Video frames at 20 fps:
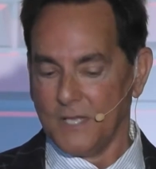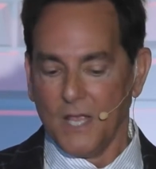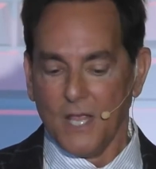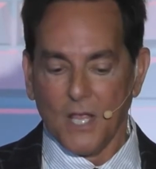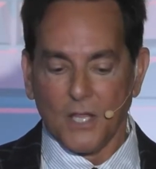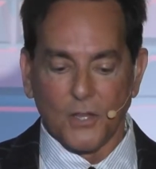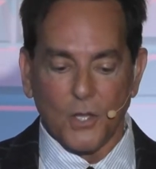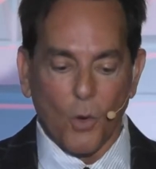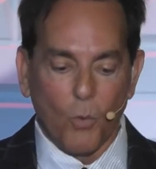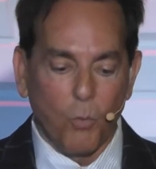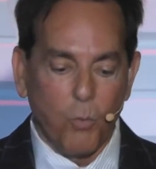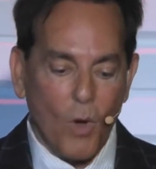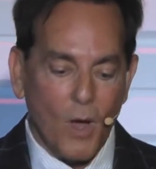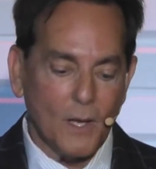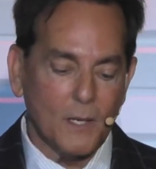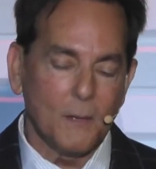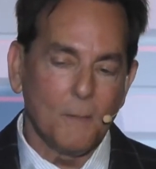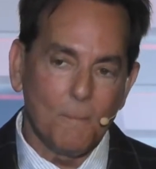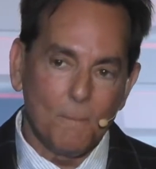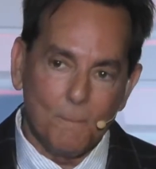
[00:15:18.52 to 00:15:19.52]
The
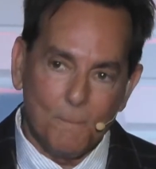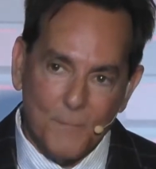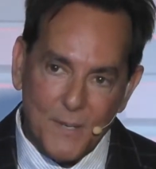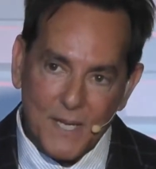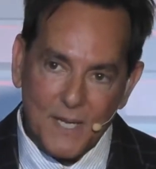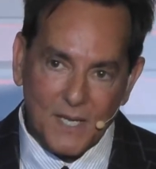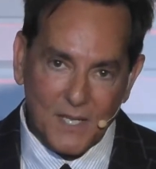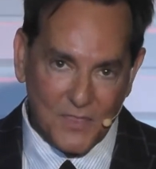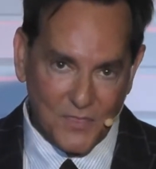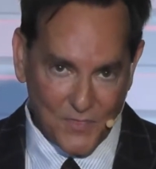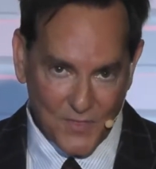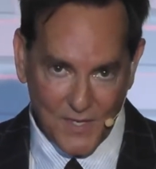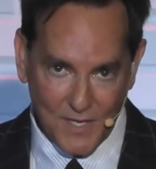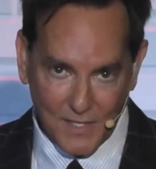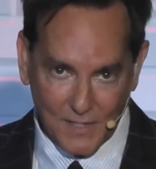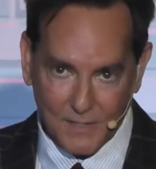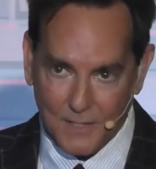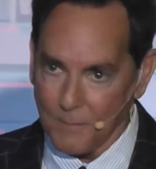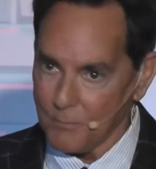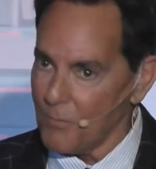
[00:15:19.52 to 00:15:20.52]
one big
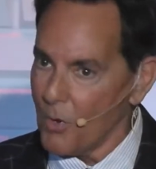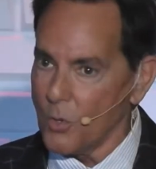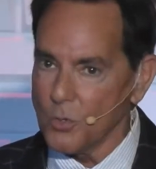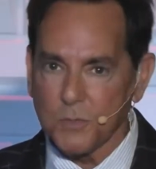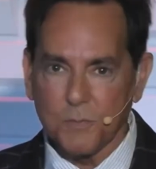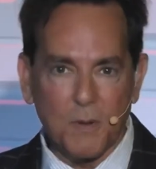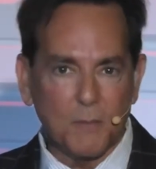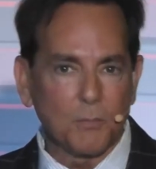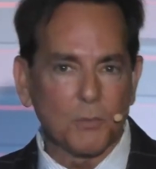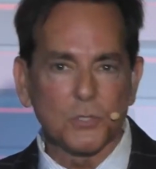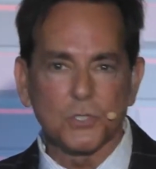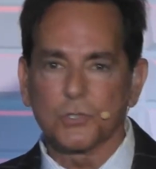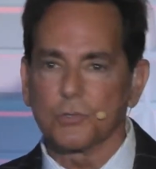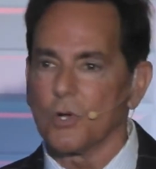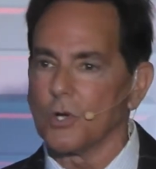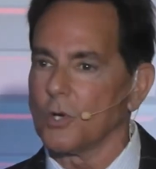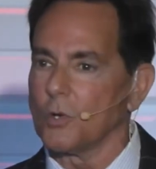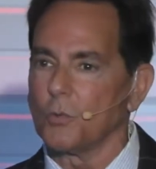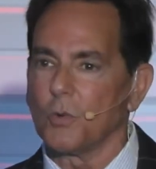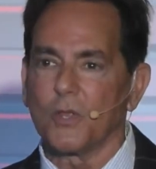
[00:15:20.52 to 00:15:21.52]
thing that most people
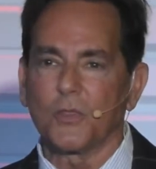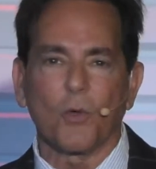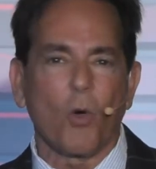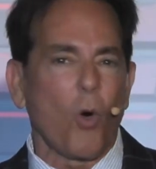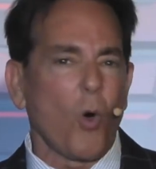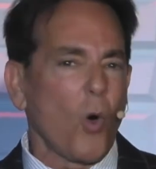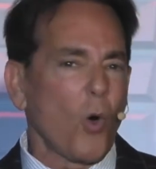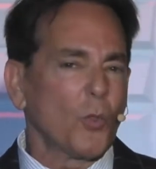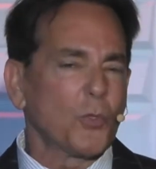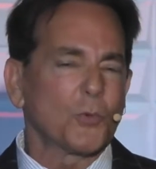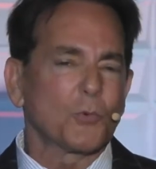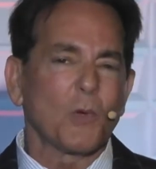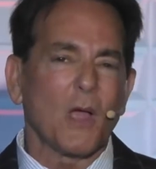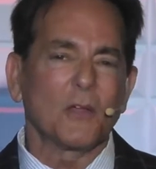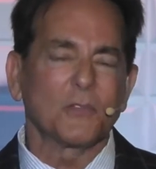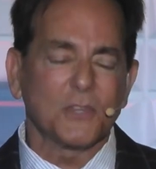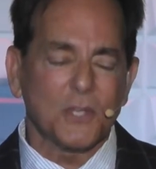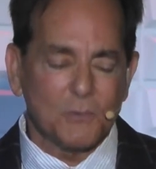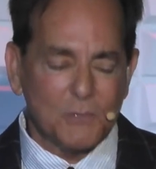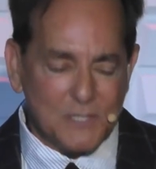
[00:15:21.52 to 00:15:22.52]
struggle with all
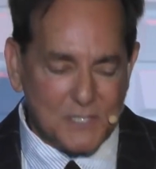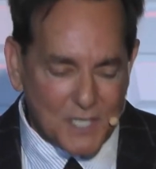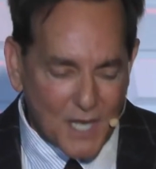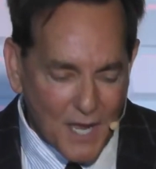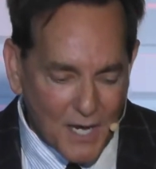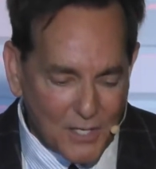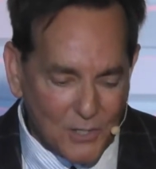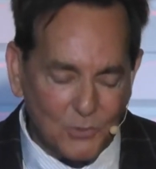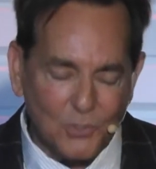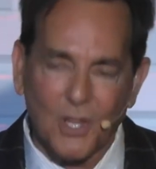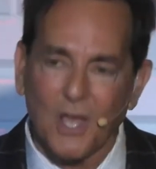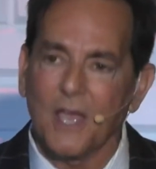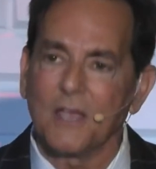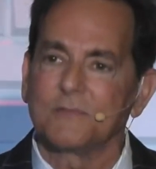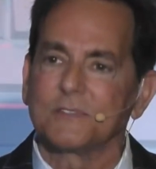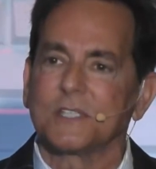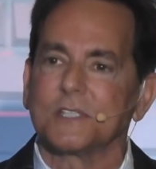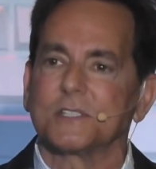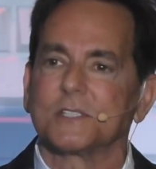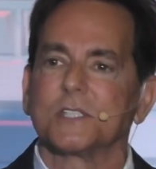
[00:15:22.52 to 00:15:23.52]
throughout their entire
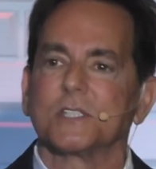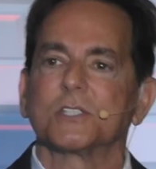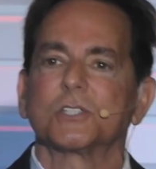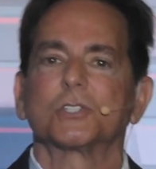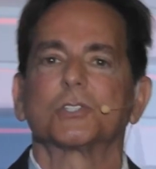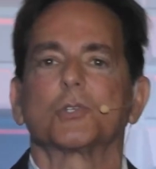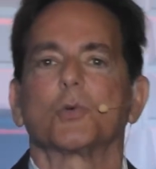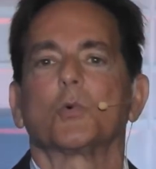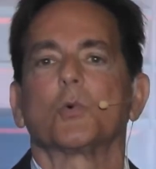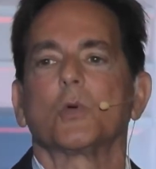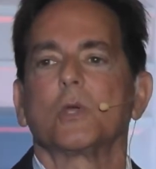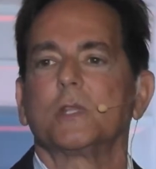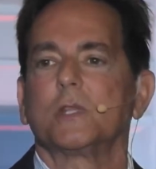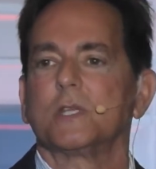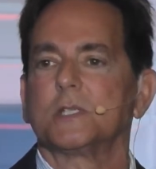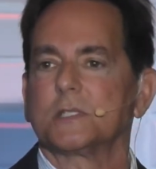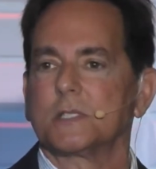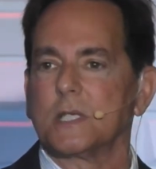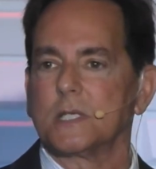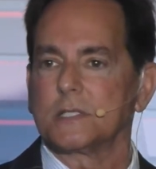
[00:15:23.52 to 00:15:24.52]
lives is this story
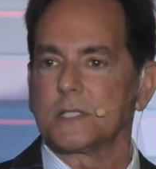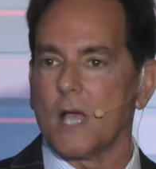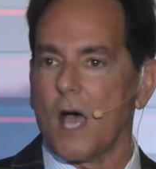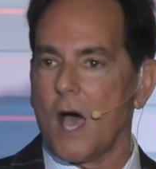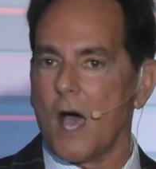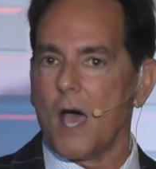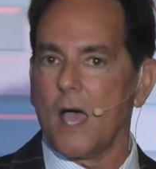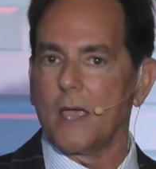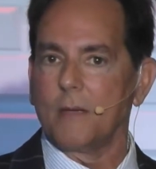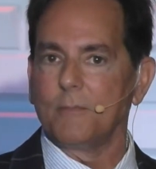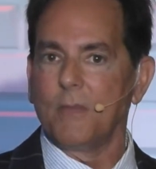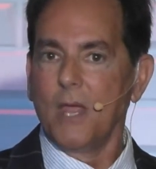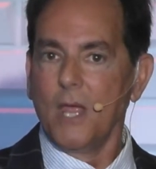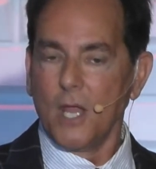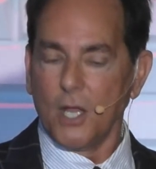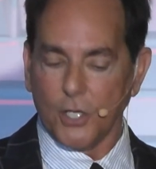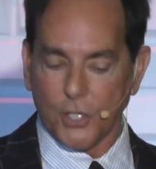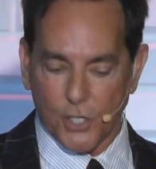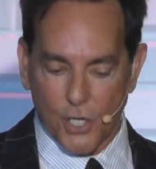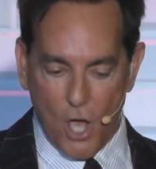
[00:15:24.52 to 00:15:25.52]
that says, I'm
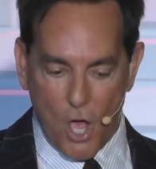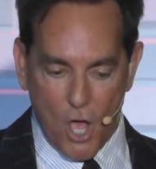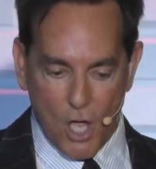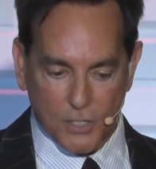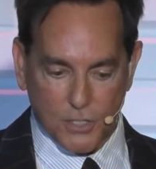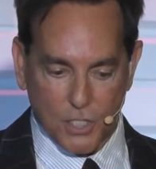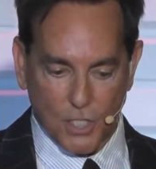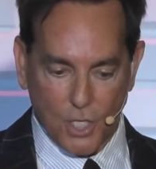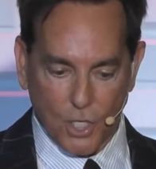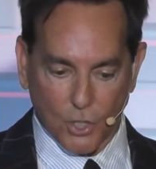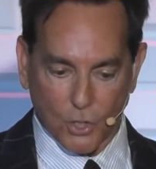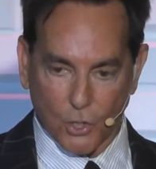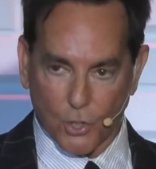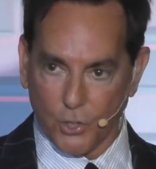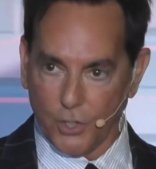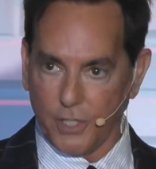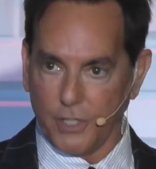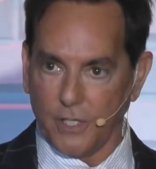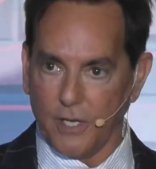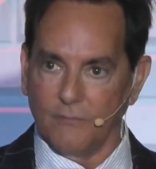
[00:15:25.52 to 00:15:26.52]
not
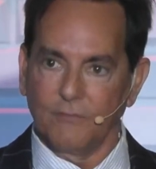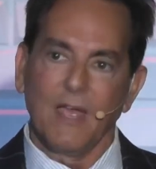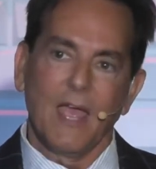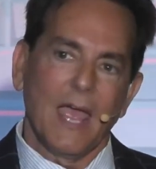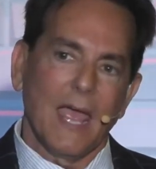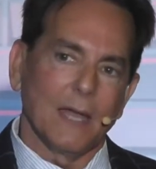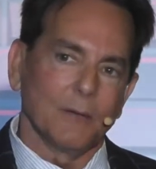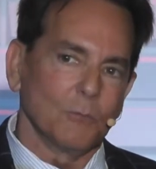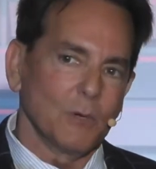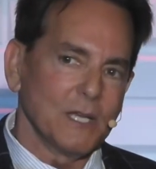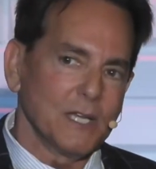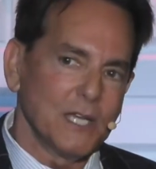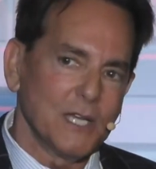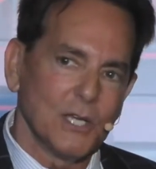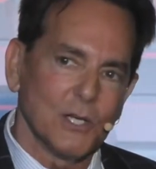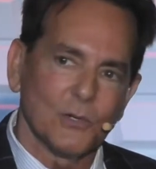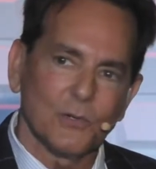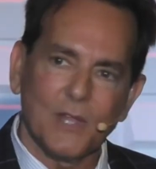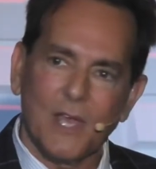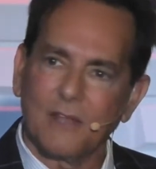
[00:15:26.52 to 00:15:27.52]
good enough. And we
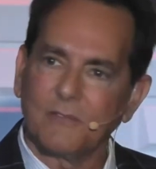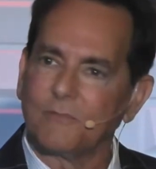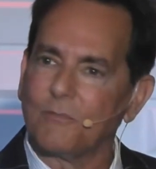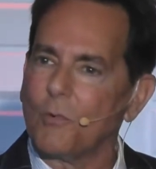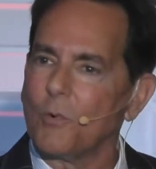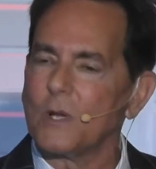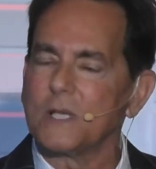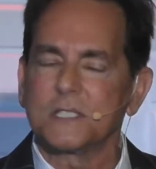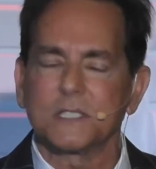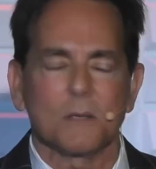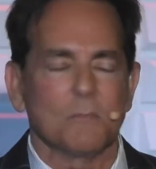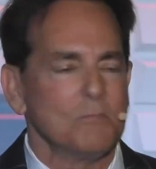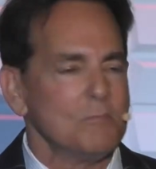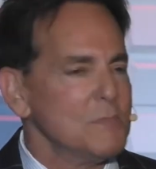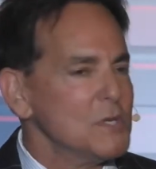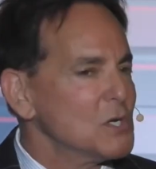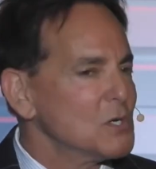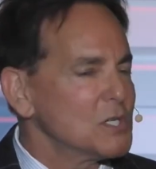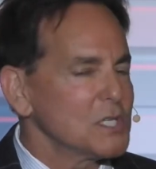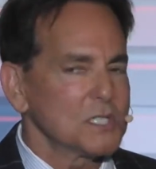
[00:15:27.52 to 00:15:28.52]
hear that voice a
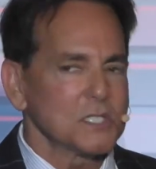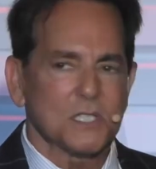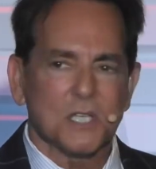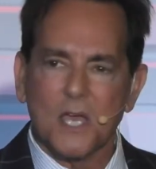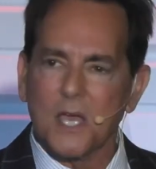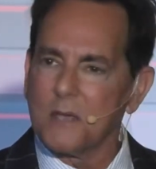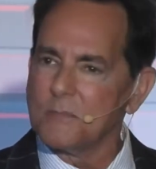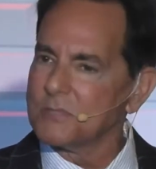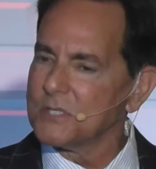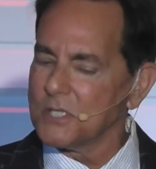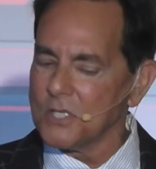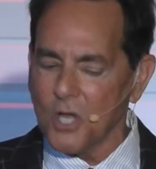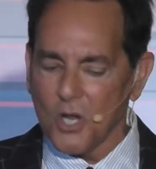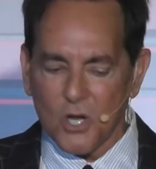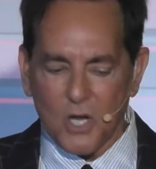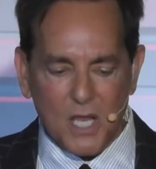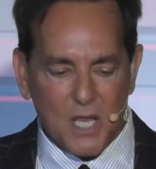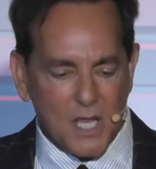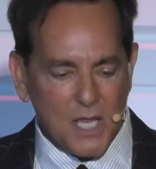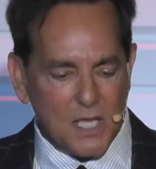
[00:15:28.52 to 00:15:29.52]
million times in
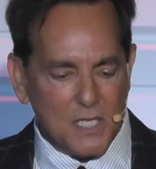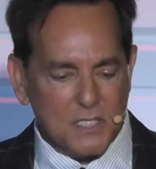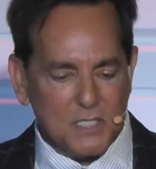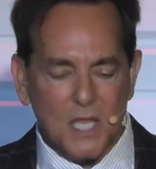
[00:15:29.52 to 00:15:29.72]
our heads.